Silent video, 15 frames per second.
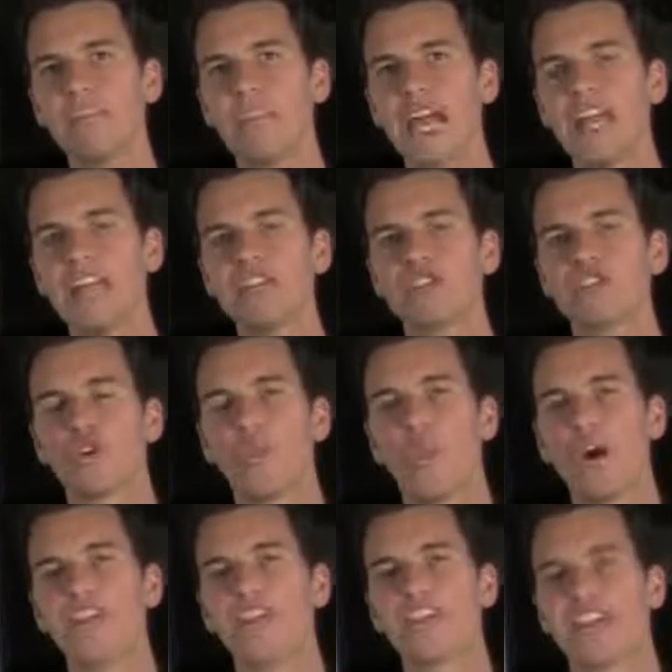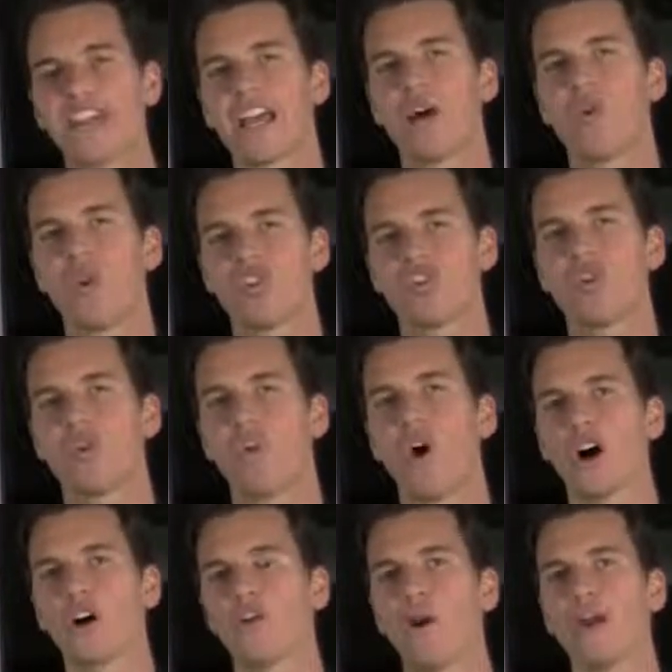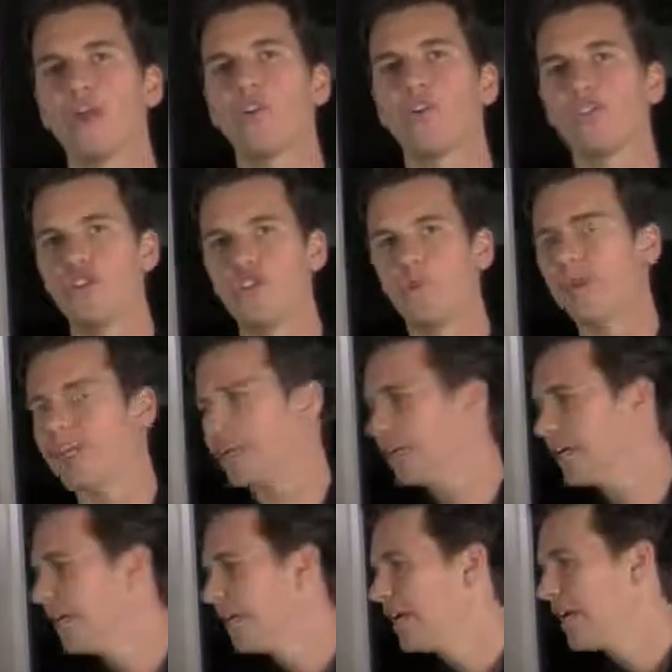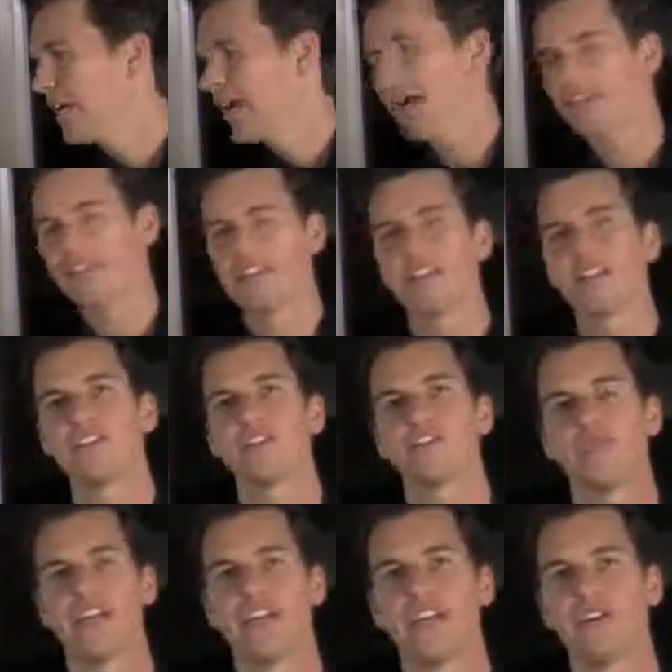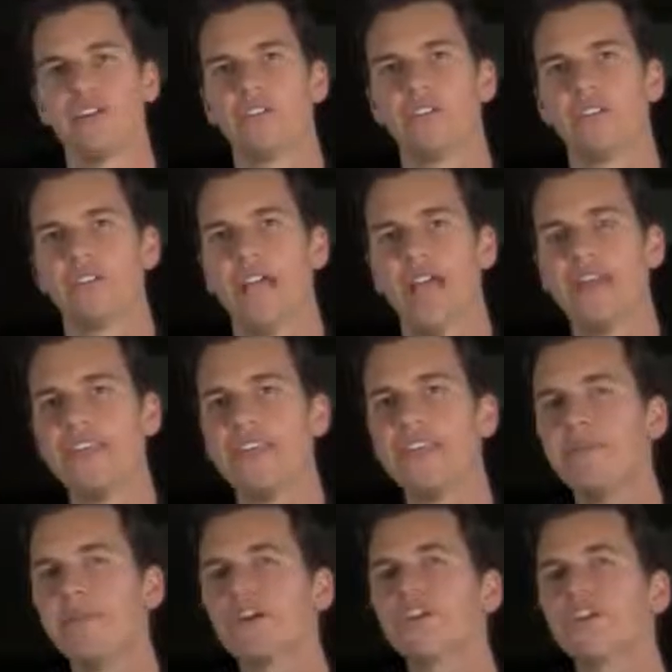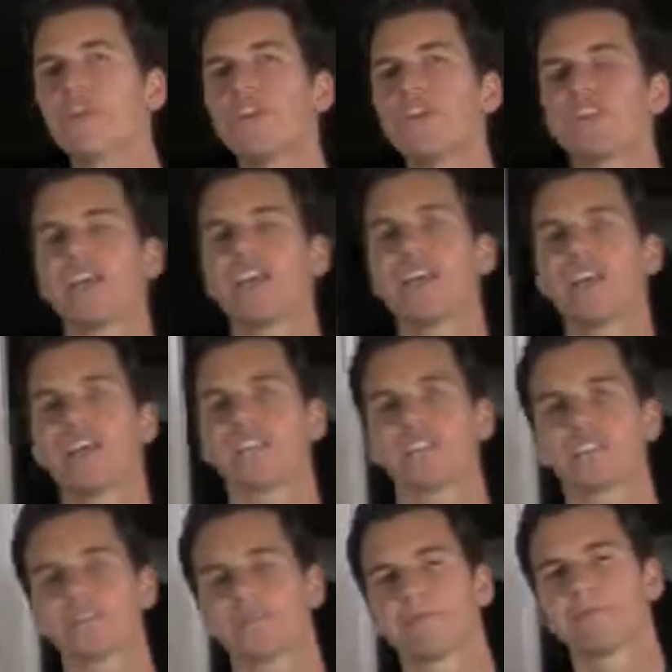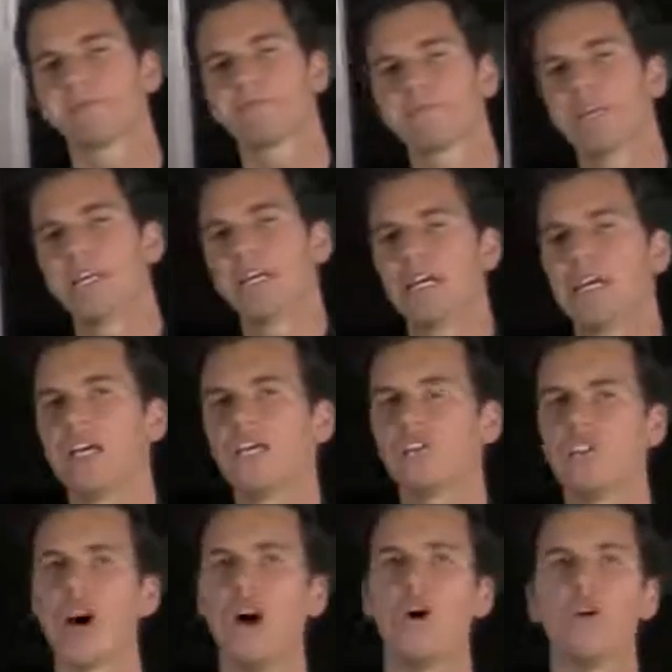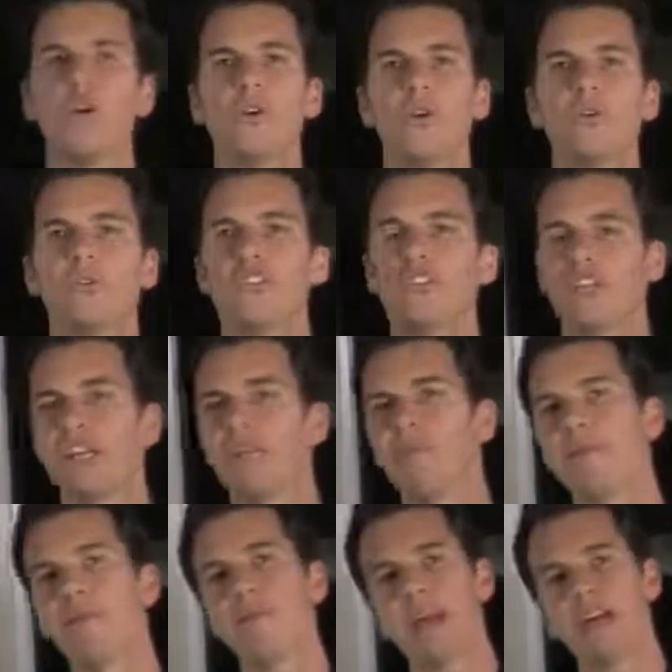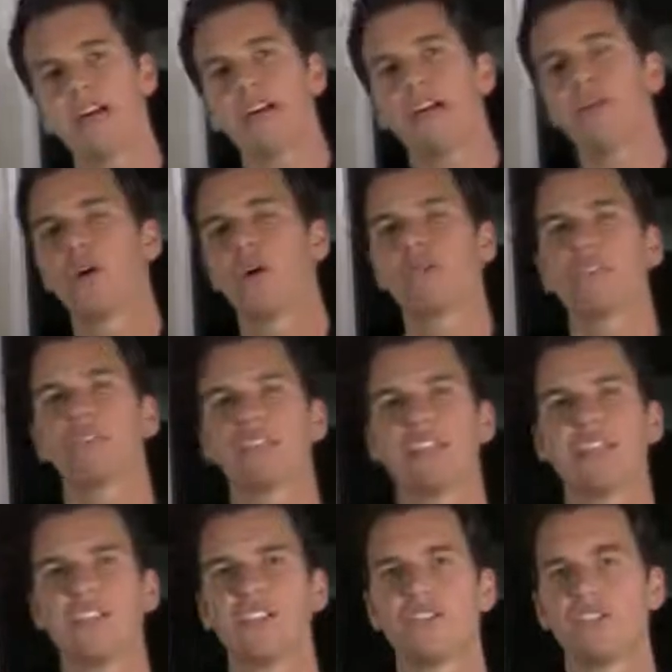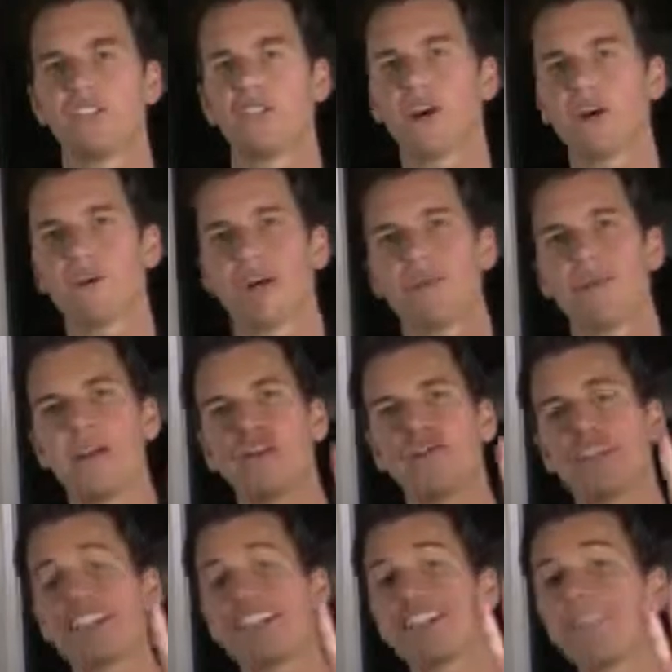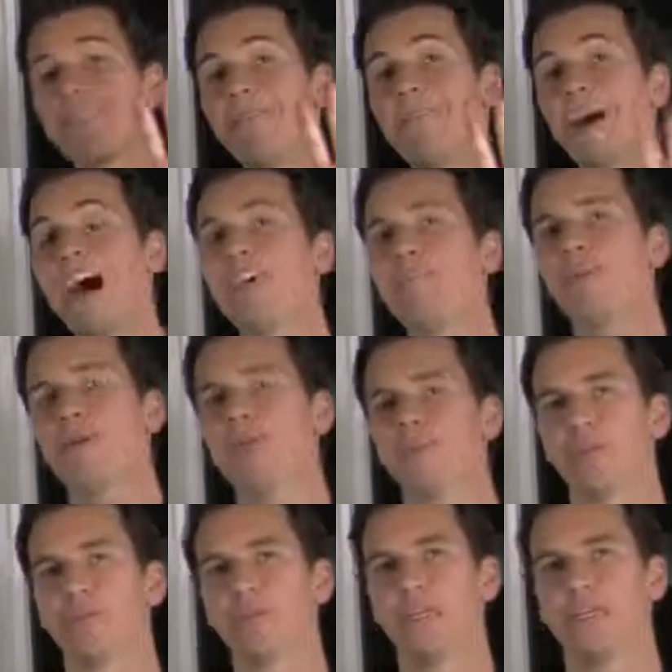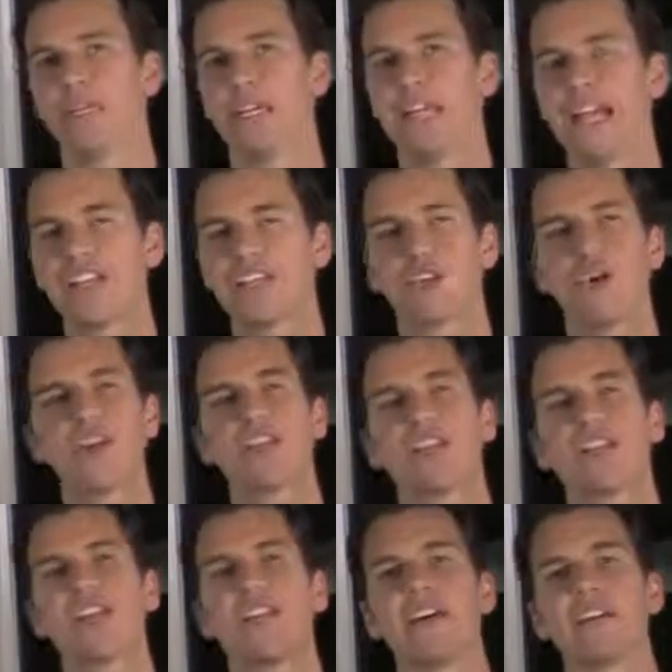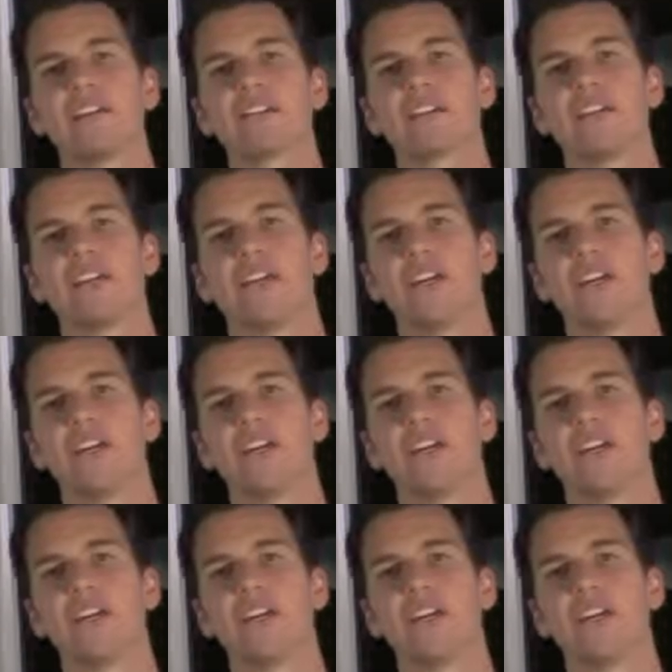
And it's the one thing I want you to walk away with doing at the end of this video. And the email is going to say this. Joe, Jim, Mary, whoever you're sending it to, I recommend you send it to 5 people. And it's going to say this.